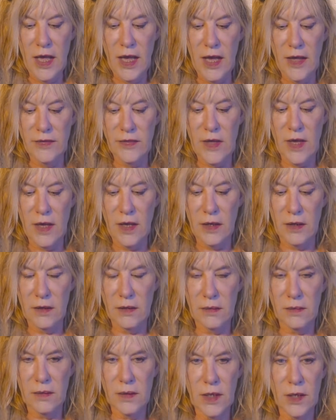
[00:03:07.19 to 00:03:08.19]
and
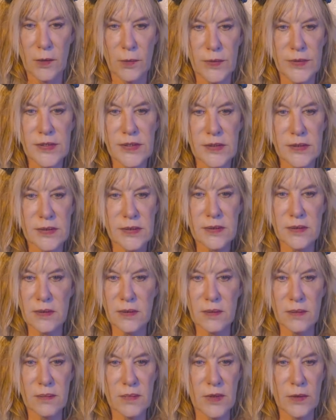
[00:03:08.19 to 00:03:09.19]
then it was
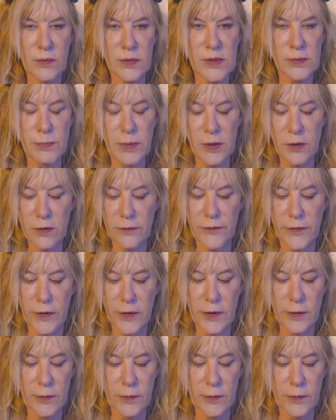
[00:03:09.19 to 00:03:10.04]
beautiful.